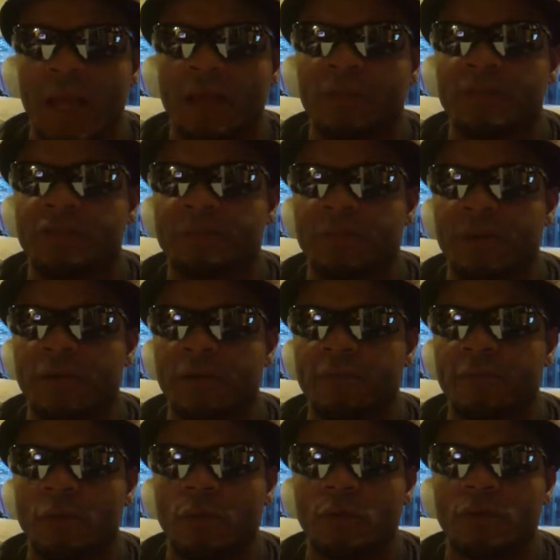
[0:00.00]
and the Spirit
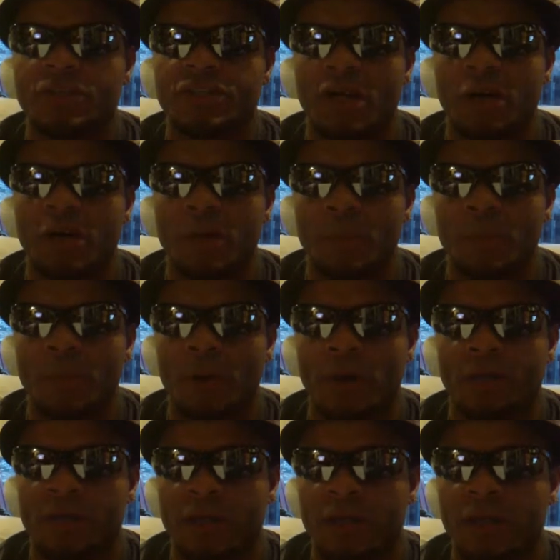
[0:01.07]
of the Lord shall come
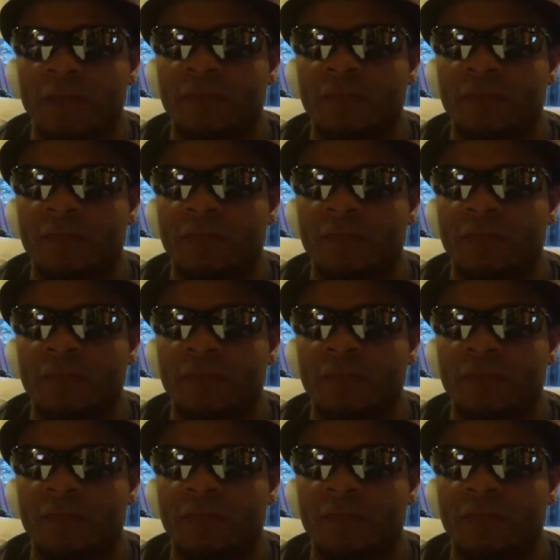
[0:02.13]
upon thee,